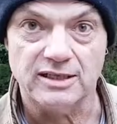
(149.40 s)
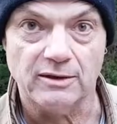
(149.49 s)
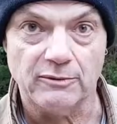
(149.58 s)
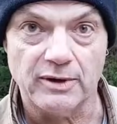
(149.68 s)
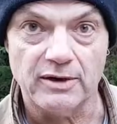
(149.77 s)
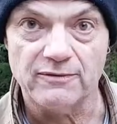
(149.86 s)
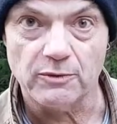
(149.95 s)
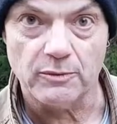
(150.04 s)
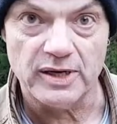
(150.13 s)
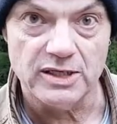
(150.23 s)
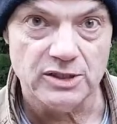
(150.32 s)
the rear for
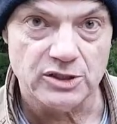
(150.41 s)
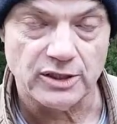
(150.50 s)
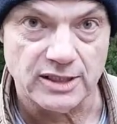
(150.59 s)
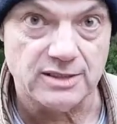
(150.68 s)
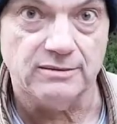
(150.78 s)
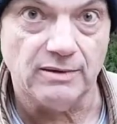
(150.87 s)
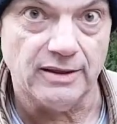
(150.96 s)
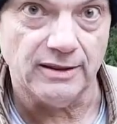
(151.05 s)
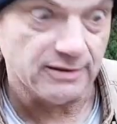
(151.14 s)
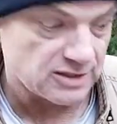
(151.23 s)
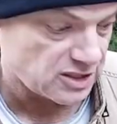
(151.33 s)
windage on
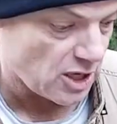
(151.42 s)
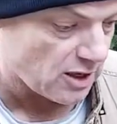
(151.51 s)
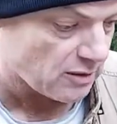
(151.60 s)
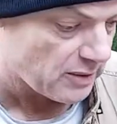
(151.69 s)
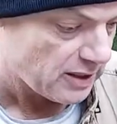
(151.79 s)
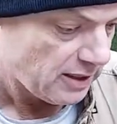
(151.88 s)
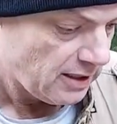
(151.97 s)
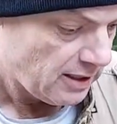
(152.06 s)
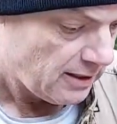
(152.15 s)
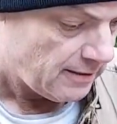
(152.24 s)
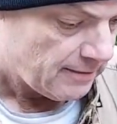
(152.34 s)
the stock one.
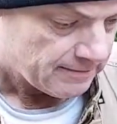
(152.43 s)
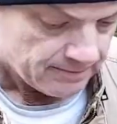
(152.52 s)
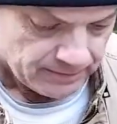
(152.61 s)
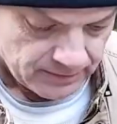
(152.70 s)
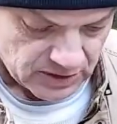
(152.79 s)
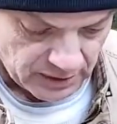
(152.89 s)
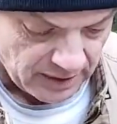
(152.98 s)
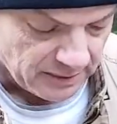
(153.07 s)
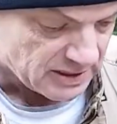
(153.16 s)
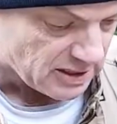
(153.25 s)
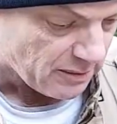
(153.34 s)
So
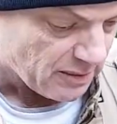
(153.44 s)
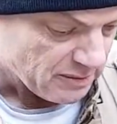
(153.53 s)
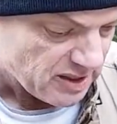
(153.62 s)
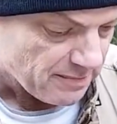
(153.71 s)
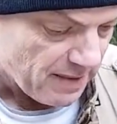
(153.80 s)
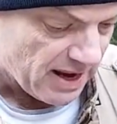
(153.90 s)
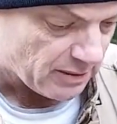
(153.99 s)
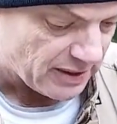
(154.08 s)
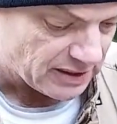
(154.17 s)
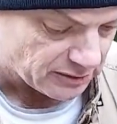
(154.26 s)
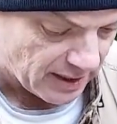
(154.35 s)
anyways, I went with the mag
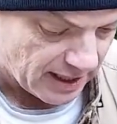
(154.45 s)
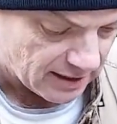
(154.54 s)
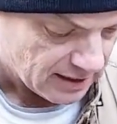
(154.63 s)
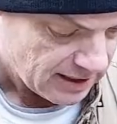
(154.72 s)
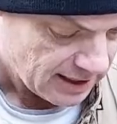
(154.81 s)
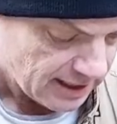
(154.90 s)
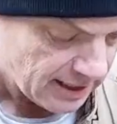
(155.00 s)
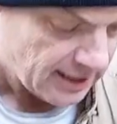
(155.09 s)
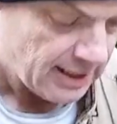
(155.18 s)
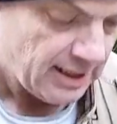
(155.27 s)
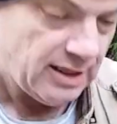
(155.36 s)
wedge rail,
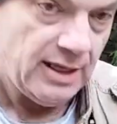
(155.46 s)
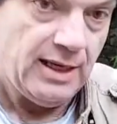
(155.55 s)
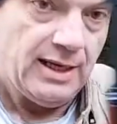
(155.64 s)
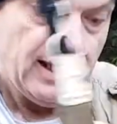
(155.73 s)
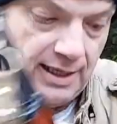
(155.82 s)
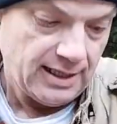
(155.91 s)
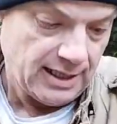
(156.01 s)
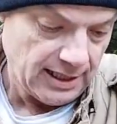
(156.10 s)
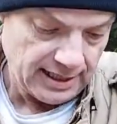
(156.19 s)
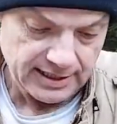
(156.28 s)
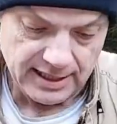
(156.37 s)
and I
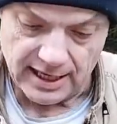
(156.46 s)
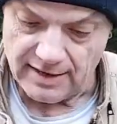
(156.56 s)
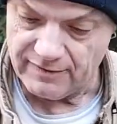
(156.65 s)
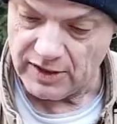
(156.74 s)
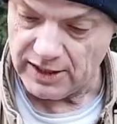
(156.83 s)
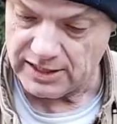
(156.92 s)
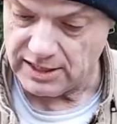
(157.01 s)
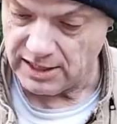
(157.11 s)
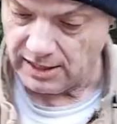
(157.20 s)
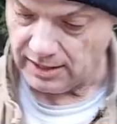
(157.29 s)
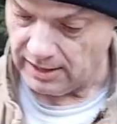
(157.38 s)
like that. I've got
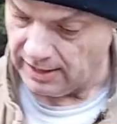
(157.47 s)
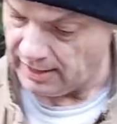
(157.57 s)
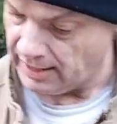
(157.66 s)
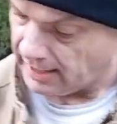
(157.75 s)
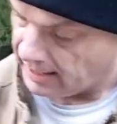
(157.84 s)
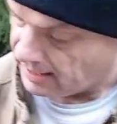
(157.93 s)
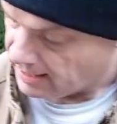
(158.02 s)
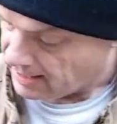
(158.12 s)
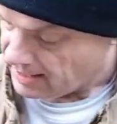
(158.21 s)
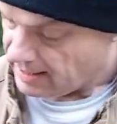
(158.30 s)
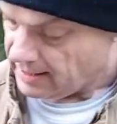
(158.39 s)
a
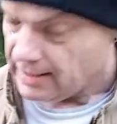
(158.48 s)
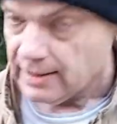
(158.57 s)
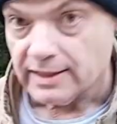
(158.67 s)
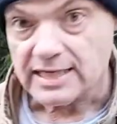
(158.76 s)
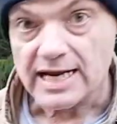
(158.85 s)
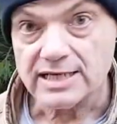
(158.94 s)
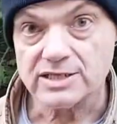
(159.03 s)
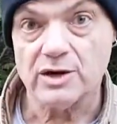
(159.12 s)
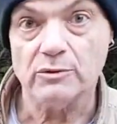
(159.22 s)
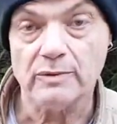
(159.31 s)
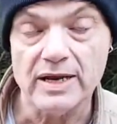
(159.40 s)

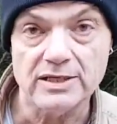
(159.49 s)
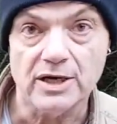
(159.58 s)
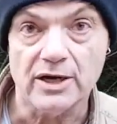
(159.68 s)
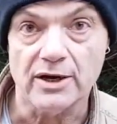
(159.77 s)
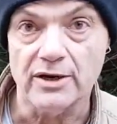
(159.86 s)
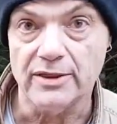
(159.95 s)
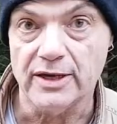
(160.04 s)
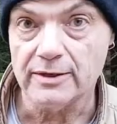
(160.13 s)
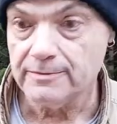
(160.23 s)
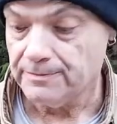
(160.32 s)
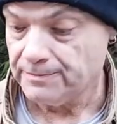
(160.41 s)
Tasco Reddot on
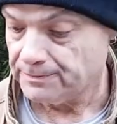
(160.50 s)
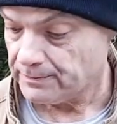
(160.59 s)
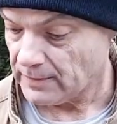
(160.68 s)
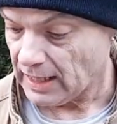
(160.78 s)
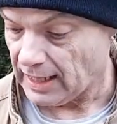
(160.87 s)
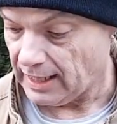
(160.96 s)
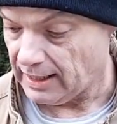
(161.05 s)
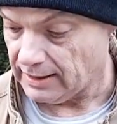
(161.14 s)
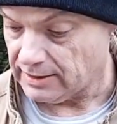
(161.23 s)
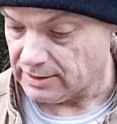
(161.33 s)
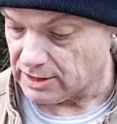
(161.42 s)
there,
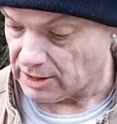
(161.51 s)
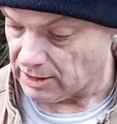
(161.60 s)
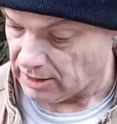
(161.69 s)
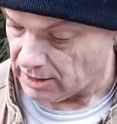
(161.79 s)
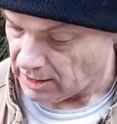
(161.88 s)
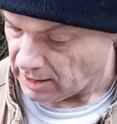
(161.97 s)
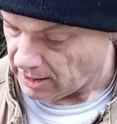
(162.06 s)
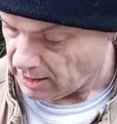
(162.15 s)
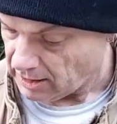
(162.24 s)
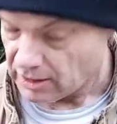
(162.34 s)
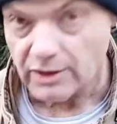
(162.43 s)
and
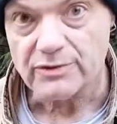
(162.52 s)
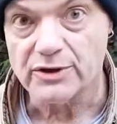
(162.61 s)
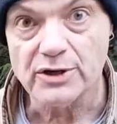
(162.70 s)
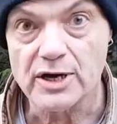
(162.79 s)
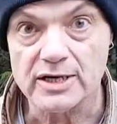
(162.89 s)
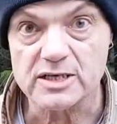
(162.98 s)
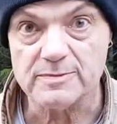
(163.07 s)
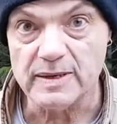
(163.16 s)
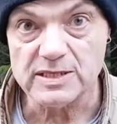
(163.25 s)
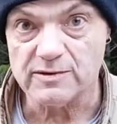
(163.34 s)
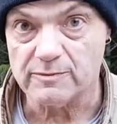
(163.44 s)
you know, they're not
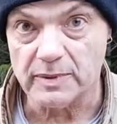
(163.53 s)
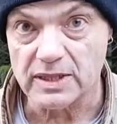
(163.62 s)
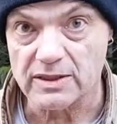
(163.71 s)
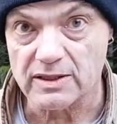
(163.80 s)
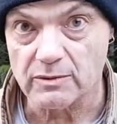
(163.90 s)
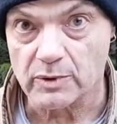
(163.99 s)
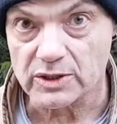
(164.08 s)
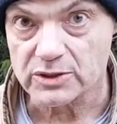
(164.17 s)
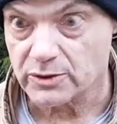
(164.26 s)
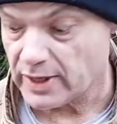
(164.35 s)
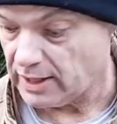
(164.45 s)
expensive, but the thing works
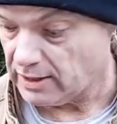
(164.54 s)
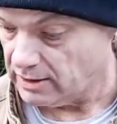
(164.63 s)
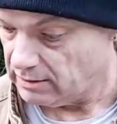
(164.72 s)
great.